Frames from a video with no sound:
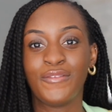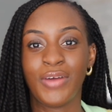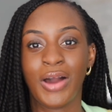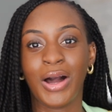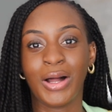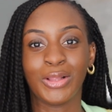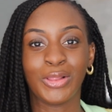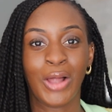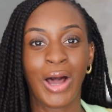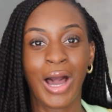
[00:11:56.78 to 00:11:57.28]

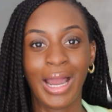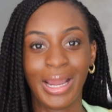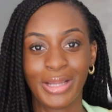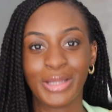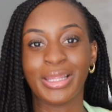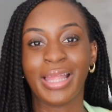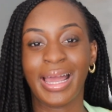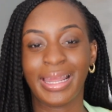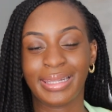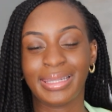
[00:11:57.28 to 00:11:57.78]
a lot.
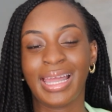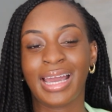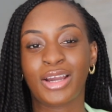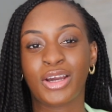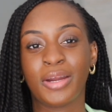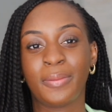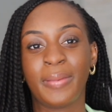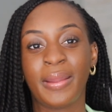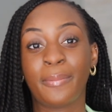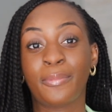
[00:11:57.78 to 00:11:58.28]
That
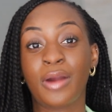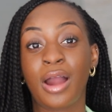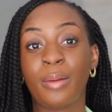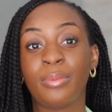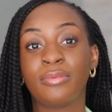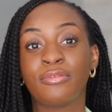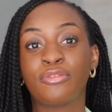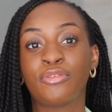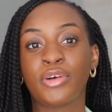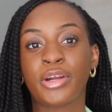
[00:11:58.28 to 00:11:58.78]
could be a
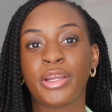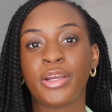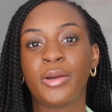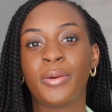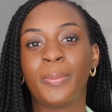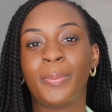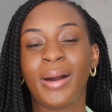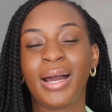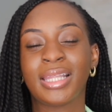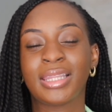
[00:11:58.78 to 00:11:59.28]
problem for you.
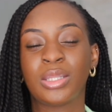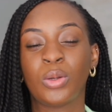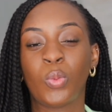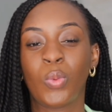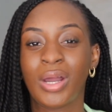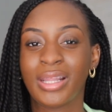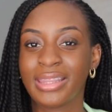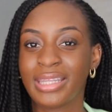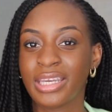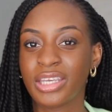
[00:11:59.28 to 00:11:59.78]
But the
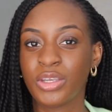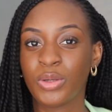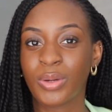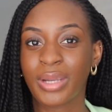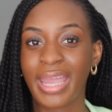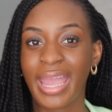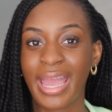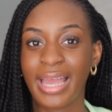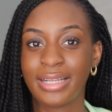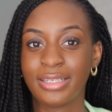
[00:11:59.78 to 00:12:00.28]
one thing you
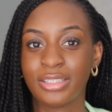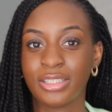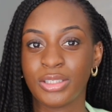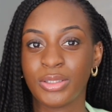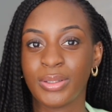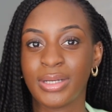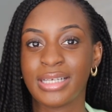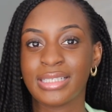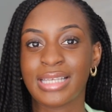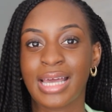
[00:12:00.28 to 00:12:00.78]
can do is